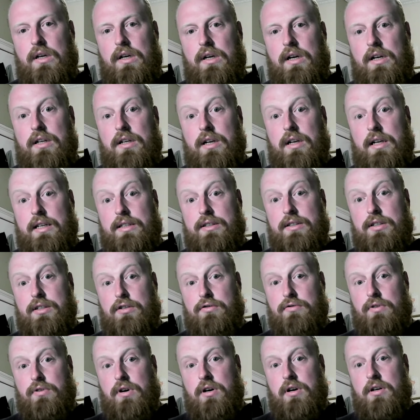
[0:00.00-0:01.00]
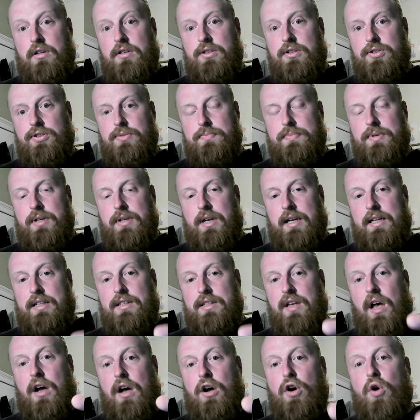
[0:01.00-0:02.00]
like to grasp, like
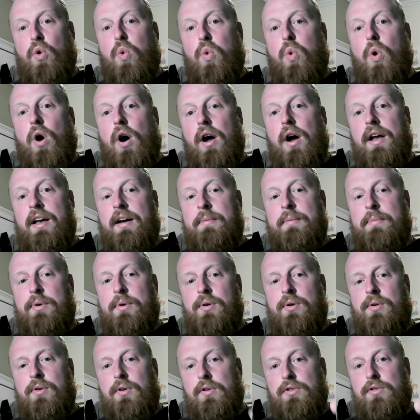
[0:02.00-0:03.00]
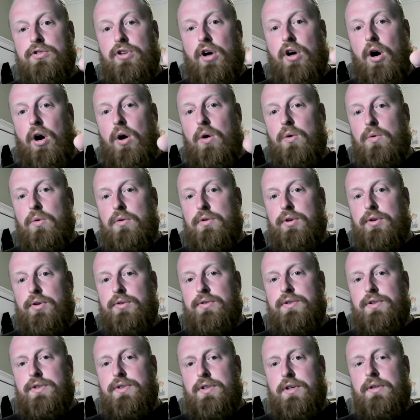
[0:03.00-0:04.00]
to acquire more or to hold
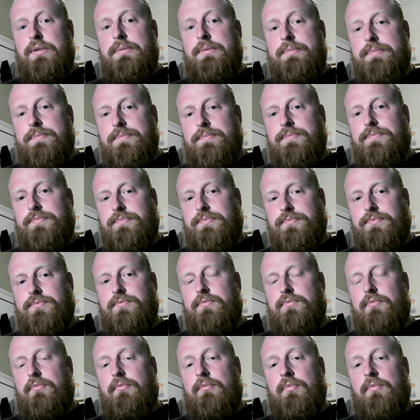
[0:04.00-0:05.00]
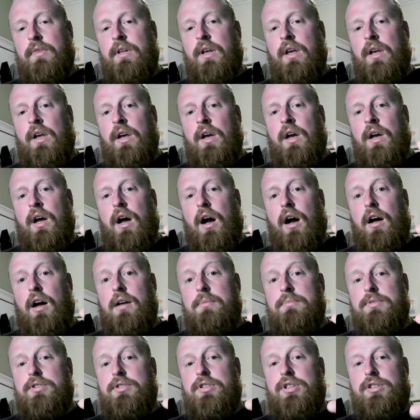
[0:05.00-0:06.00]
on to.
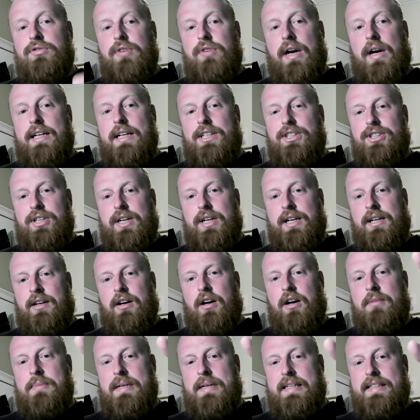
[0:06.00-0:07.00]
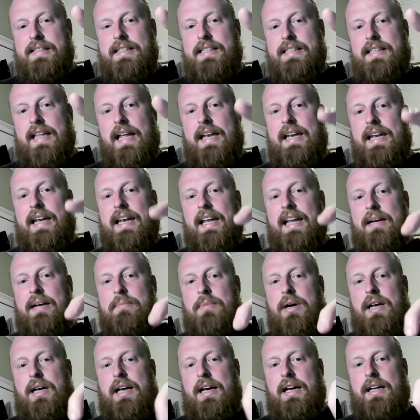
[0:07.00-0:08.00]
I'm stretching, I'm extending
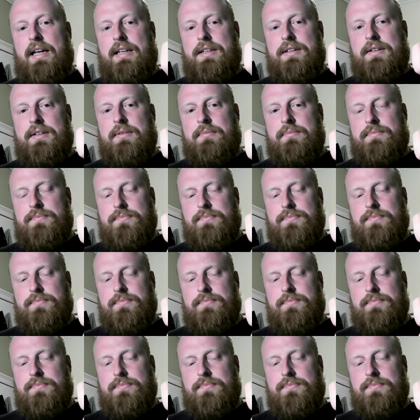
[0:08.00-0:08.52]
my hand.